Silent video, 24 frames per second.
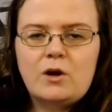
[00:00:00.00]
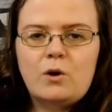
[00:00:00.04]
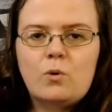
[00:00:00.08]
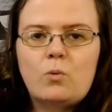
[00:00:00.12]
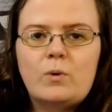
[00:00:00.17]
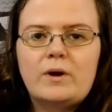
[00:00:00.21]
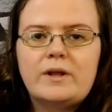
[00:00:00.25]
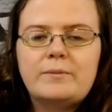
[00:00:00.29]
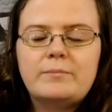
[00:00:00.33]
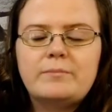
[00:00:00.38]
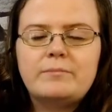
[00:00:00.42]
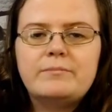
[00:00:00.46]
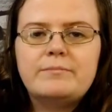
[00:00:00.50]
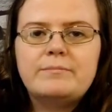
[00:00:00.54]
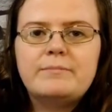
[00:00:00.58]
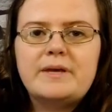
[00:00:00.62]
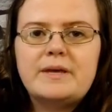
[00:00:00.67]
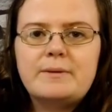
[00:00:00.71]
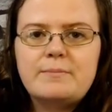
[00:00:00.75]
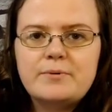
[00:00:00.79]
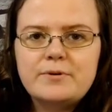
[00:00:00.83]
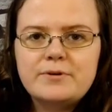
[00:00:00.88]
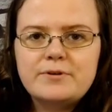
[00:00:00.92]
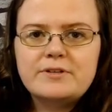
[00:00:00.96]
When
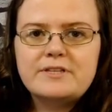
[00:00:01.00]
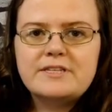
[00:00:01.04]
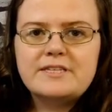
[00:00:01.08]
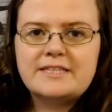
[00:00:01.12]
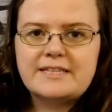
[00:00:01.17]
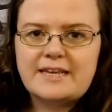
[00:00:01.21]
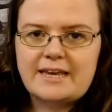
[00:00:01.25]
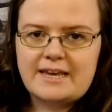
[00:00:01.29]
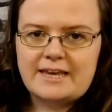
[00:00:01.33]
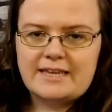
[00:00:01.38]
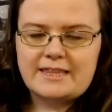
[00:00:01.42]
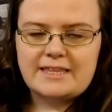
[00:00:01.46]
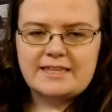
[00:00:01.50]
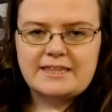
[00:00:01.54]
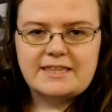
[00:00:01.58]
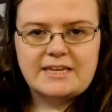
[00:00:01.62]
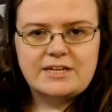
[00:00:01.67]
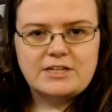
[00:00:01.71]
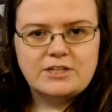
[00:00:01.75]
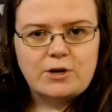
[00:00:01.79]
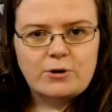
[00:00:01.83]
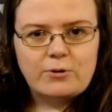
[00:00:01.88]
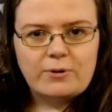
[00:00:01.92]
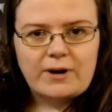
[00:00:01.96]
people say that
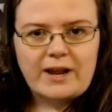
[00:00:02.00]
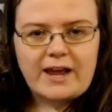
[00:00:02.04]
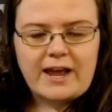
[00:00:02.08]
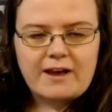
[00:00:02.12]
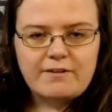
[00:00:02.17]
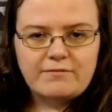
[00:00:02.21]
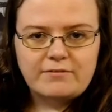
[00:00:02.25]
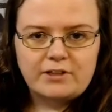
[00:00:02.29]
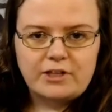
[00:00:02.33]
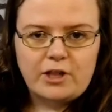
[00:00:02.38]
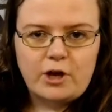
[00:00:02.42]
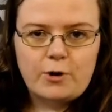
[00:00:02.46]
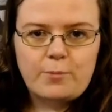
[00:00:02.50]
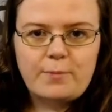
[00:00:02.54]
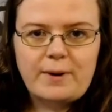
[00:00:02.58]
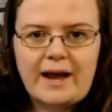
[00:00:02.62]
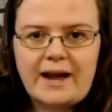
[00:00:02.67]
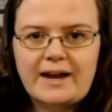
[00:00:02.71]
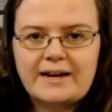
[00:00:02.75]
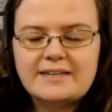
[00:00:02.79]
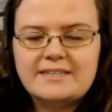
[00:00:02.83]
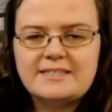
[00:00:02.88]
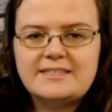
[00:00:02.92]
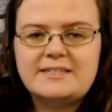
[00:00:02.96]
they don't have low
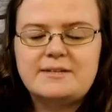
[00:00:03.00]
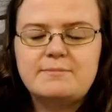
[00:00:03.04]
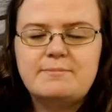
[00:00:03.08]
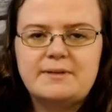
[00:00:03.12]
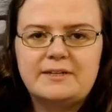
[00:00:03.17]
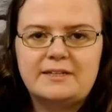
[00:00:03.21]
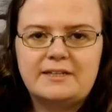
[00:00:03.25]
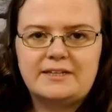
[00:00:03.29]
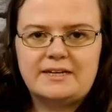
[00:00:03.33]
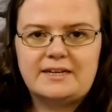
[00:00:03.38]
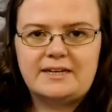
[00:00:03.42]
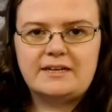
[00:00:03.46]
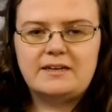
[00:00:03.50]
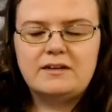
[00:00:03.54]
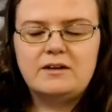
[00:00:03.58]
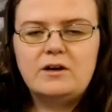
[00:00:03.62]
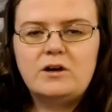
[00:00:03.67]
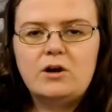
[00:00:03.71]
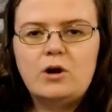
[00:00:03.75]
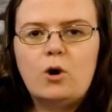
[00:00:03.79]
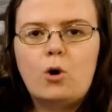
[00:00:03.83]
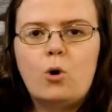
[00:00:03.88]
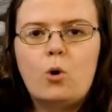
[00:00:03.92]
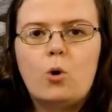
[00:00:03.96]
back stability
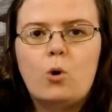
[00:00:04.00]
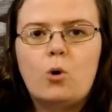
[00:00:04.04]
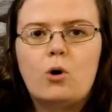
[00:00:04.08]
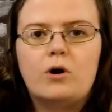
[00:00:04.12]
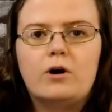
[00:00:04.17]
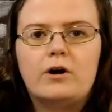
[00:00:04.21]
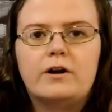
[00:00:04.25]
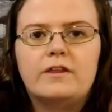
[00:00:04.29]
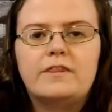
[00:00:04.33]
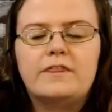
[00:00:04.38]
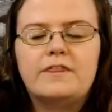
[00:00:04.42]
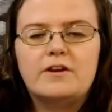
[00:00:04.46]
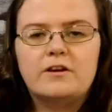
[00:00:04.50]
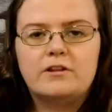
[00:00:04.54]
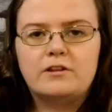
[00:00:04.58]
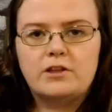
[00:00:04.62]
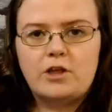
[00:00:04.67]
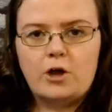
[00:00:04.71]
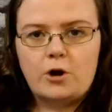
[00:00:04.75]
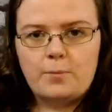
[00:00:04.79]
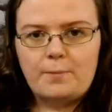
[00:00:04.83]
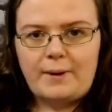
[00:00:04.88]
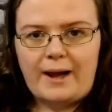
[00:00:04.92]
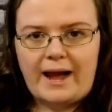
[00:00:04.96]
or their
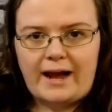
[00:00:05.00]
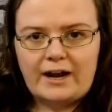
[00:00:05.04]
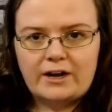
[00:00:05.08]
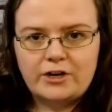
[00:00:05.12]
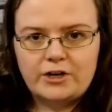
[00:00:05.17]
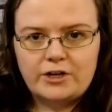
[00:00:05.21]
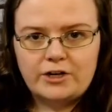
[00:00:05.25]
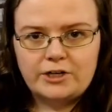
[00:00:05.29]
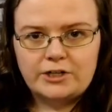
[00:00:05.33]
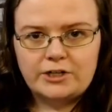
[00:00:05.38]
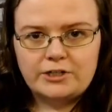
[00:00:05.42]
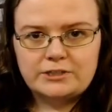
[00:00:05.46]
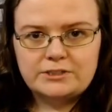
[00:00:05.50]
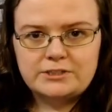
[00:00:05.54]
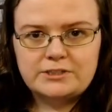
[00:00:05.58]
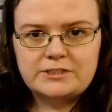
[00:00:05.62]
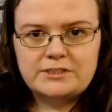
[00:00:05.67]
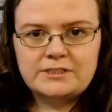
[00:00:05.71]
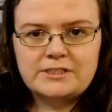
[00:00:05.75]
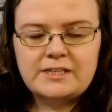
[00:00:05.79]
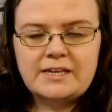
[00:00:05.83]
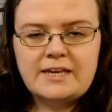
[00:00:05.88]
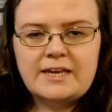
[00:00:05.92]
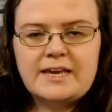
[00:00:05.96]
low back
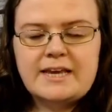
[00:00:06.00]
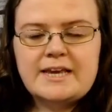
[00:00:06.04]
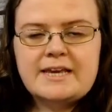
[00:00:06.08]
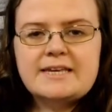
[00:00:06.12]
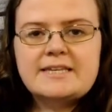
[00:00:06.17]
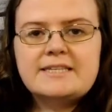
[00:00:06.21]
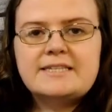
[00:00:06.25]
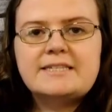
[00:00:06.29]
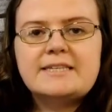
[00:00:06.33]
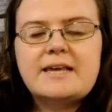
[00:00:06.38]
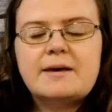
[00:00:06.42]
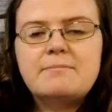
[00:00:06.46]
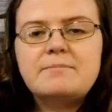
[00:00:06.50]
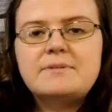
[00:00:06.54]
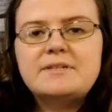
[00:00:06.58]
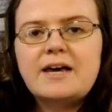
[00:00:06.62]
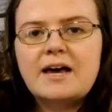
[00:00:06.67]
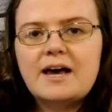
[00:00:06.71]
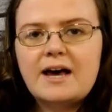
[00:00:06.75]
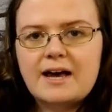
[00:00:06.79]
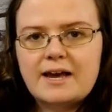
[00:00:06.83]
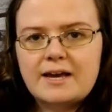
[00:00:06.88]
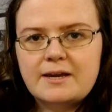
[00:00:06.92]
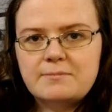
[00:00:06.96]
hurts,
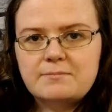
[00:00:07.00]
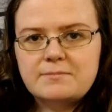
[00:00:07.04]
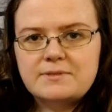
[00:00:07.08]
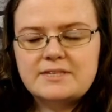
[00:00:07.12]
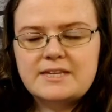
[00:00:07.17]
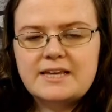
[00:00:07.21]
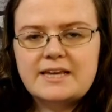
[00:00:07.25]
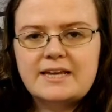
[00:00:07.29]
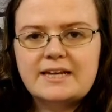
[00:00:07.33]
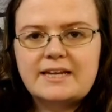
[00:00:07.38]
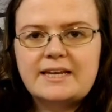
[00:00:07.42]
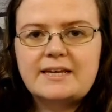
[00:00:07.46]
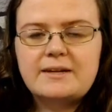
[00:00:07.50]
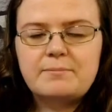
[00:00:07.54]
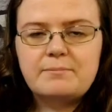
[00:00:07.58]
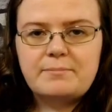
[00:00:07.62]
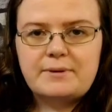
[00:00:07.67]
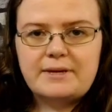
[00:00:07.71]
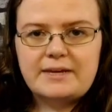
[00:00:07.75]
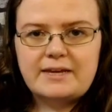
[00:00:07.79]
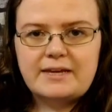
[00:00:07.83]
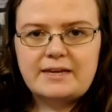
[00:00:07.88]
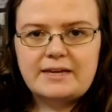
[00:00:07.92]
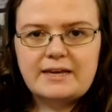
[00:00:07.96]
sometimes it can
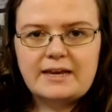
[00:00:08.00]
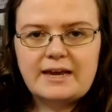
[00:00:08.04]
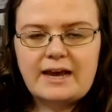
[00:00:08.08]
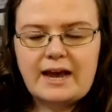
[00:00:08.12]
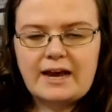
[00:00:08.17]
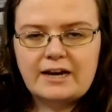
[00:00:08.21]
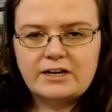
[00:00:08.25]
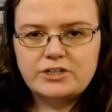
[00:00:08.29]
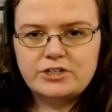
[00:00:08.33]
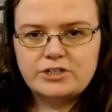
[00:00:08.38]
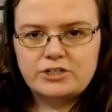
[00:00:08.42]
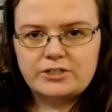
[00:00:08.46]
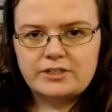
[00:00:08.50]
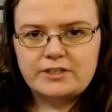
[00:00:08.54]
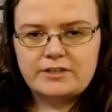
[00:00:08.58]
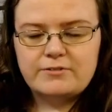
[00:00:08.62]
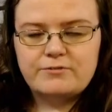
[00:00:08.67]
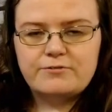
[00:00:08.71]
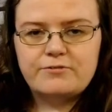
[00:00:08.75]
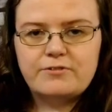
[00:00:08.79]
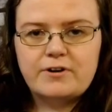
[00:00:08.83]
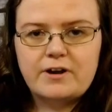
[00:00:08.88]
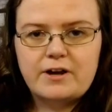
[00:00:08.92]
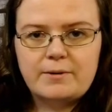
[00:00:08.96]
be actually
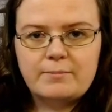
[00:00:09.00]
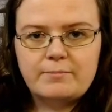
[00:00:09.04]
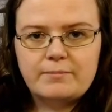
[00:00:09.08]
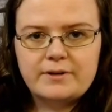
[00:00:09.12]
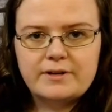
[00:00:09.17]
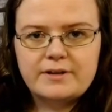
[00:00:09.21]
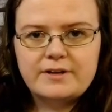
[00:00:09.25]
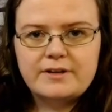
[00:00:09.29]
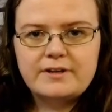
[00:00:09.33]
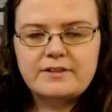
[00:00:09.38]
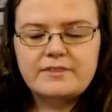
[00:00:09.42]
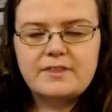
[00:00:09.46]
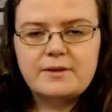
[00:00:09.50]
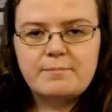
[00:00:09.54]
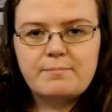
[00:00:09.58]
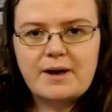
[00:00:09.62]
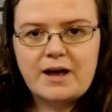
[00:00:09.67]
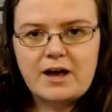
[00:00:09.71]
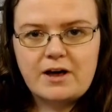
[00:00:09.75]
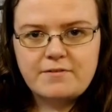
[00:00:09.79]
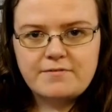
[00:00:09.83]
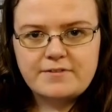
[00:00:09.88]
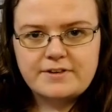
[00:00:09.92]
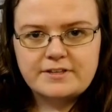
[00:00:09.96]
from the
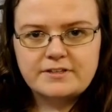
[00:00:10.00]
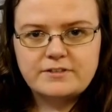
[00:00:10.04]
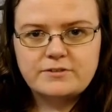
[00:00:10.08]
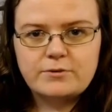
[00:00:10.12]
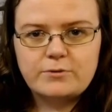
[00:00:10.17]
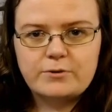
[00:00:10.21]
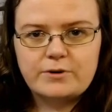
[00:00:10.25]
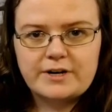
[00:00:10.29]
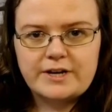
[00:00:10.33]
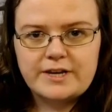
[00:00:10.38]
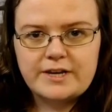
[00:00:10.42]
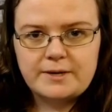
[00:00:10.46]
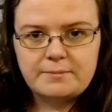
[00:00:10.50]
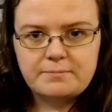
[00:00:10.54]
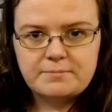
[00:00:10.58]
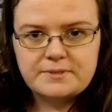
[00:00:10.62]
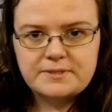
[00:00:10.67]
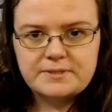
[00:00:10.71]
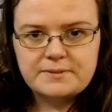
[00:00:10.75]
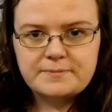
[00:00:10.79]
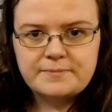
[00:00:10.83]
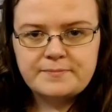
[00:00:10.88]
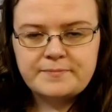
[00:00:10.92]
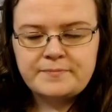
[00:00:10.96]
pelvis or
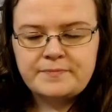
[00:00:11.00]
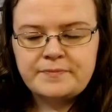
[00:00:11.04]
hips.